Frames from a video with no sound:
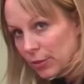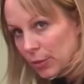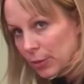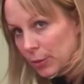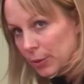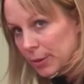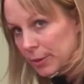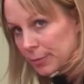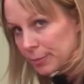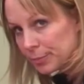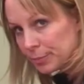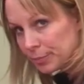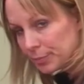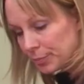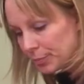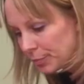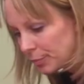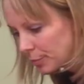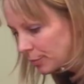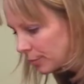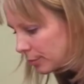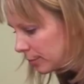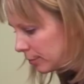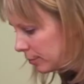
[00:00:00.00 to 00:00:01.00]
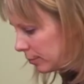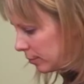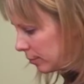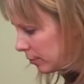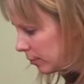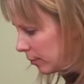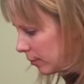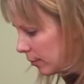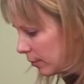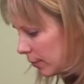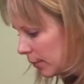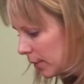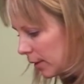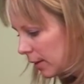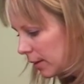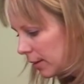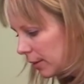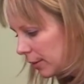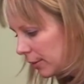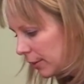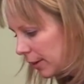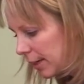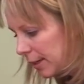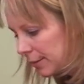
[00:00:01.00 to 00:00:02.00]
forward.
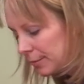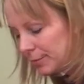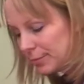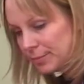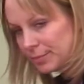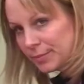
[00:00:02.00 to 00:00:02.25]
Great.